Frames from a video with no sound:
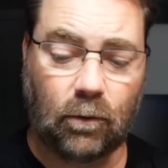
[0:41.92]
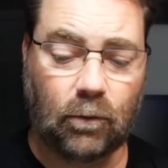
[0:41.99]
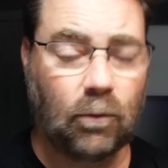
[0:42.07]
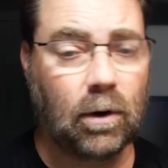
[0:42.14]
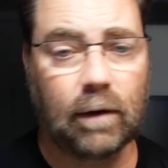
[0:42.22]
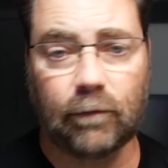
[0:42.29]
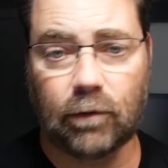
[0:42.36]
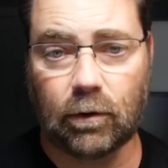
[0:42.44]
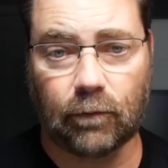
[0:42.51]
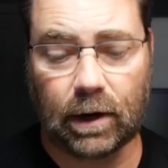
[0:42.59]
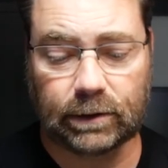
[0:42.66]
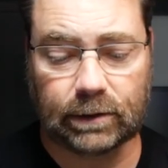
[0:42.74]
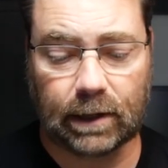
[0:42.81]
whatever your
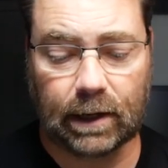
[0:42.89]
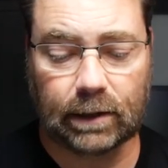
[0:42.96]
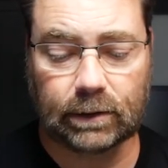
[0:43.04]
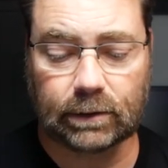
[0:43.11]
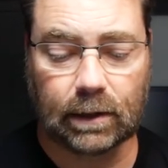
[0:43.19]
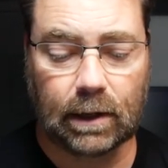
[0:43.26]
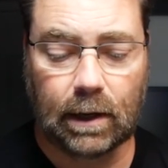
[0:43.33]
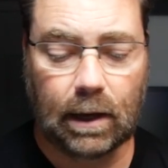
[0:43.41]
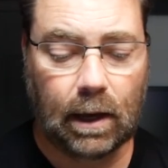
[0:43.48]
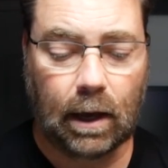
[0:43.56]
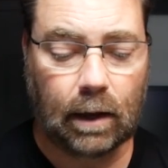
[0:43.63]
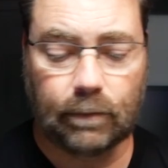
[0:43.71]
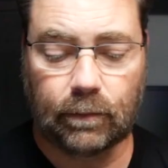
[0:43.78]
reason is,
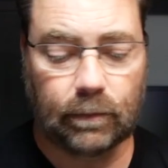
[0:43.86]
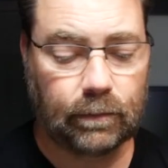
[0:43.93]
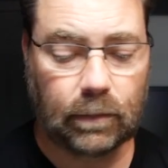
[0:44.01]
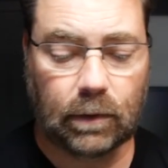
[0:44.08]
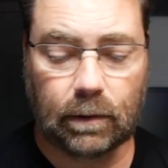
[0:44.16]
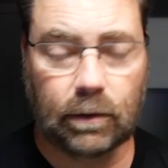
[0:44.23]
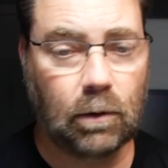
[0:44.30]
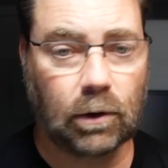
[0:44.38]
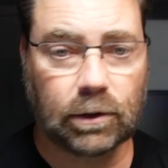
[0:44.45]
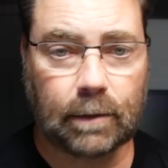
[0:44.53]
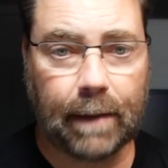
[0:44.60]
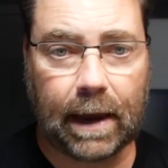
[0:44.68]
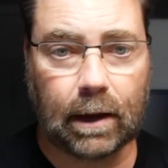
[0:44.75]
you want
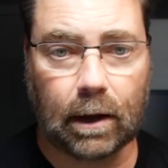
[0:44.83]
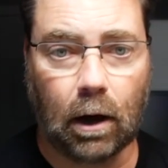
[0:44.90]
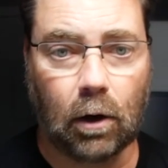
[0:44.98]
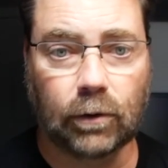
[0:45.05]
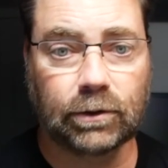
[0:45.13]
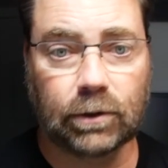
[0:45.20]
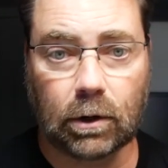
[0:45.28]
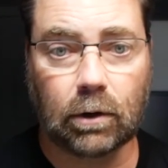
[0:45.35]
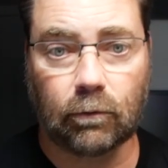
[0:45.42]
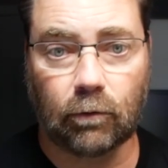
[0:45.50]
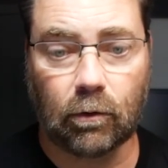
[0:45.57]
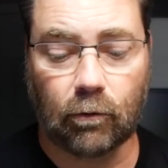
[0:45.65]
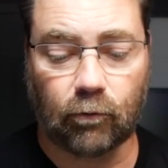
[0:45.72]
the paint gone, so you're
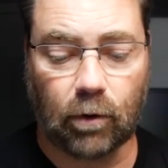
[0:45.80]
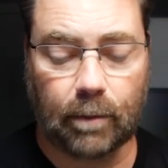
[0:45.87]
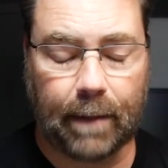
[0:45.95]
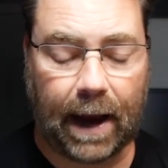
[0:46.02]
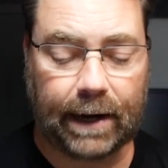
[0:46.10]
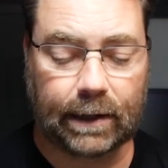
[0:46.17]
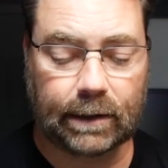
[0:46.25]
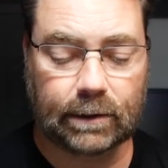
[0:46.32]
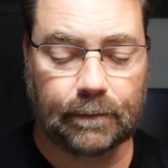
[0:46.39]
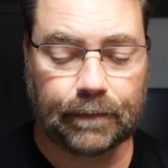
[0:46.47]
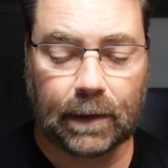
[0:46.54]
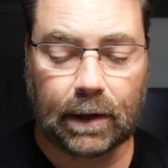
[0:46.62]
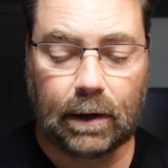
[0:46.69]
going to repaint it.
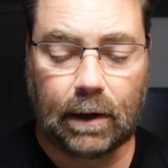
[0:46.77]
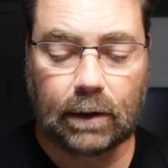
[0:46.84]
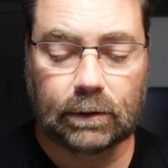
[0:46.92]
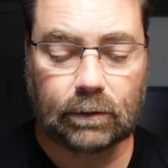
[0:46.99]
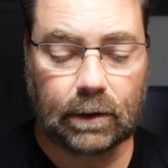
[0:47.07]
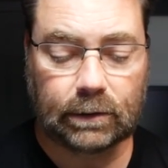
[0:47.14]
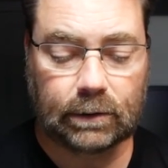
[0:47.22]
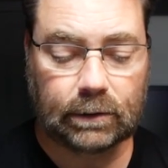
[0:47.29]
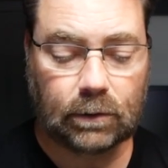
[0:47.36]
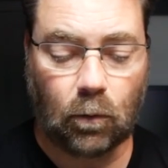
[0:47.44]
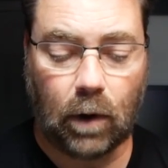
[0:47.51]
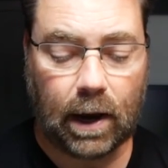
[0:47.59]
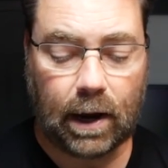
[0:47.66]
So this is
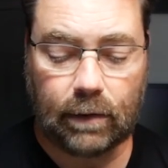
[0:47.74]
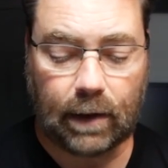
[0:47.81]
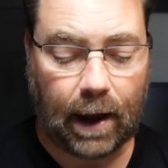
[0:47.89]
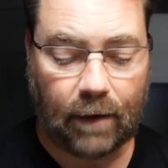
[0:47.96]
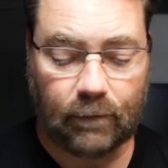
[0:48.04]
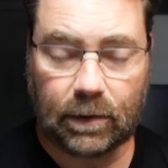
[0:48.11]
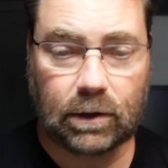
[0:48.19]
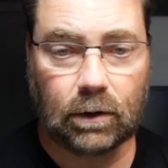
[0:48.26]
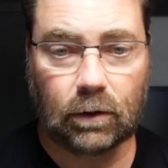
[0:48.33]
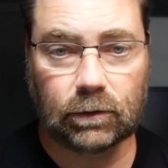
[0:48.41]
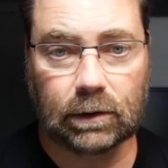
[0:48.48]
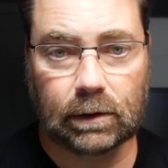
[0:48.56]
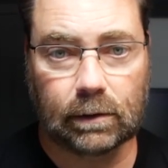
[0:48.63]
a way that I've been
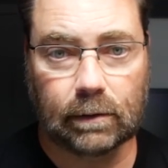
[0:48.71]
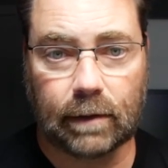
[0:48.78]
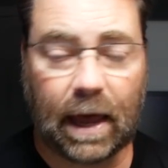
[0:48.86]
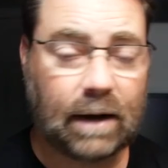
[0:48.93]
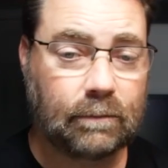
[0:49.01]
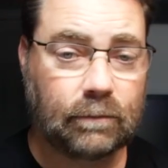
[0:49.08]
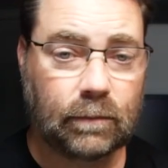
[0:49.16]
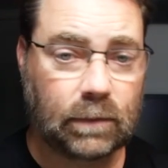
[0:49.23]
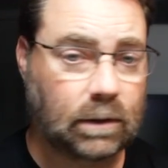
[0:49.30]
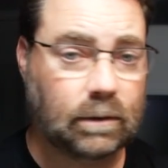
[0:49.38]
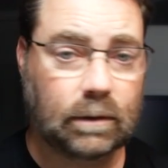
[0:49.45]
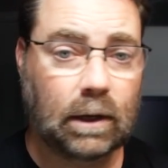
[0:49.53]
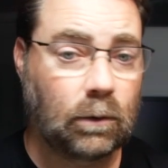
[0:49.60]
using that
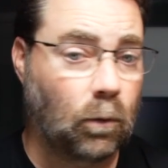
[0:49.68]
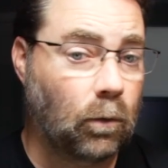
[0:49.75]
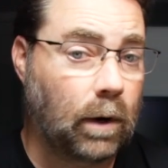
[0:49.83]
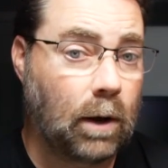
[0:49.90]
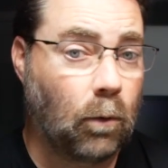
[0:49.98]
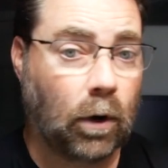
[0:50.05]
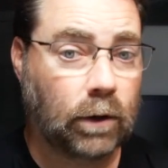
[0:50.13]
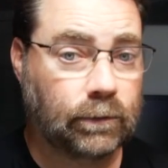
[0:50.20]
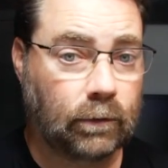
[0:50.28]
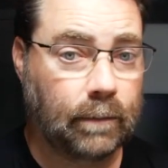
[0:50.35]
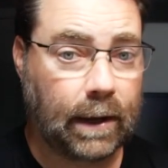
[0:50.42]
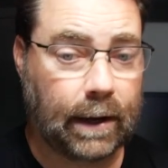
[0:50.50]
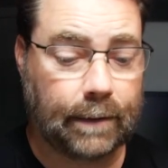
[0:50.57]
it works
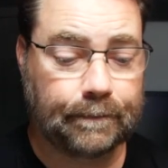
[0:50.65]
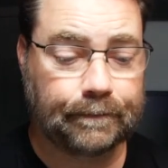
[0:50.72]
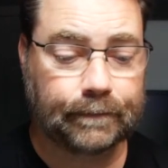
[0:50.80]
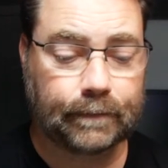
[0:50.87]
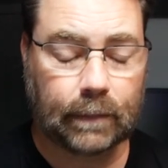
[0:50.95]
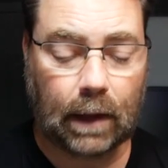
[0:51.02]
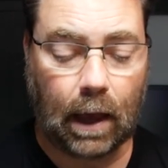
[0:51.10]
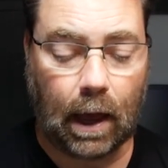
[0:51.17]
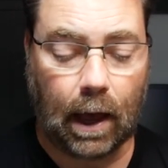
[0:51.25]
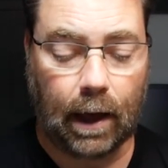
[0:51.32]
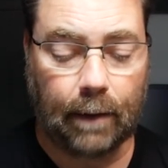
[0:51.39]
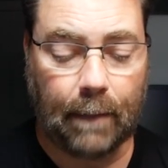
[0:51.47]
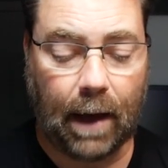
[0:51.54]
for me.
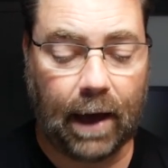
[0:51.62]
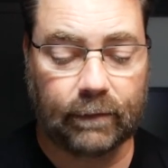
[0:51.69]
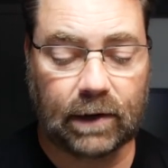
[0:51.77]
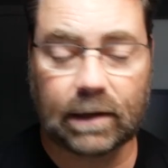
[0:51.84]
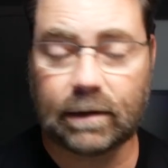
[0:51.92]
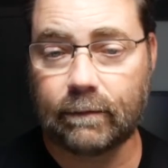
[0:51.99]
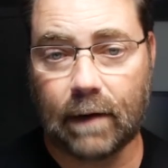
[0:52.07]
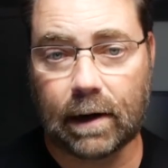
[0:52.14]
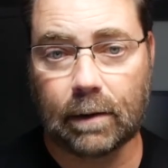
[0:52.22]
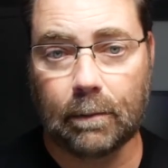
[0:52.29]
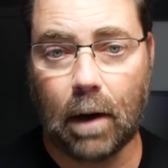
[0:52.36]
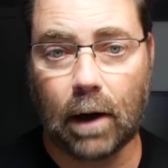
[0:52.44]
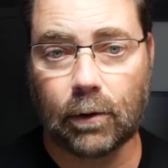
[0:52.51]
I have yet to find
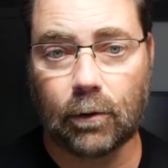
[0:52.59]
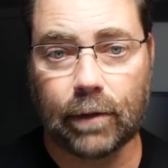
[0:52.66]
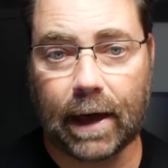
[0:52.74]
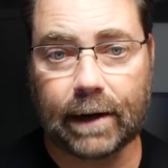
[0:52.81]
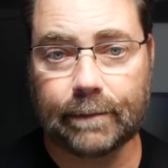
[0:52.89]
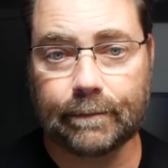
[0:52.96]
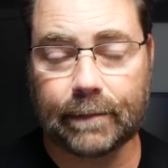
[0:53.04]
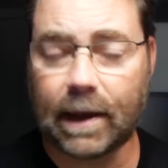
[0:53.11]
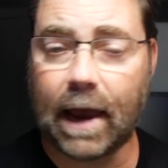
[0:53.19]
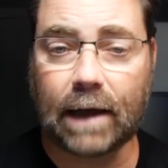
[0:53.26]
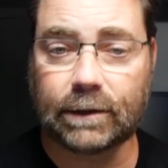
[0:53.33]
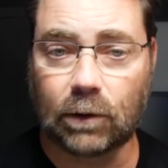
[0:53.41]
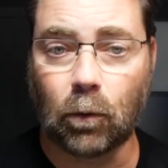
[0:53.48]
a model that it
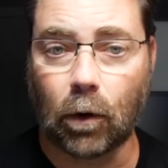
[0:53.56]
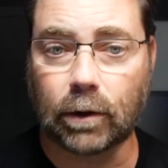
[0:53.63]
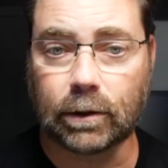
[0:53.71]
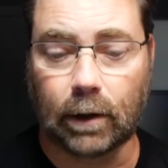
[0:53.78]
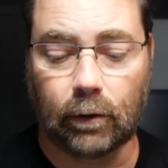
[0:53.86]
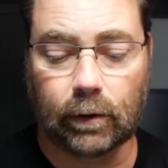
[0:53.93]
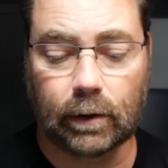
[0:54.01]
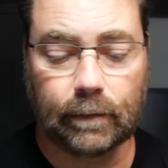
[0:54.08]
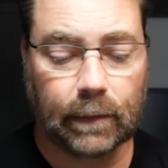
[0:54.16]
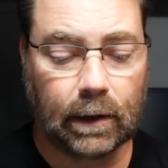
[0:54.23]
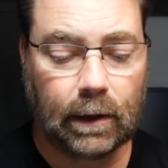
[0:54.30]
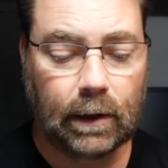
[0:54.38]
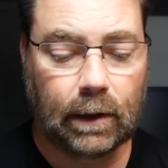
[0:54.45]
hasn't worked on.
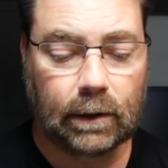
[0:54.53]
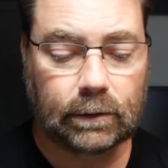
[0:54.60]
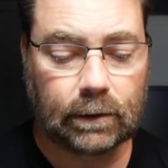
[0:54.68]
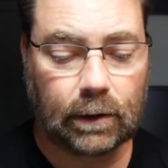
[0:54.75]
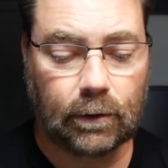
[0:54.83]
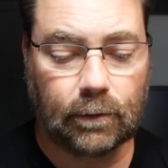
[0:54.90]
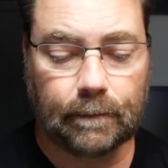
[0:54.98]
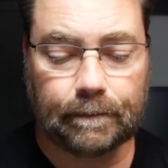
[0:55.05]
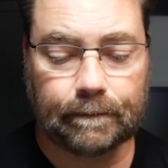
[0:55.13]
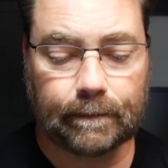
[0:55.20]
So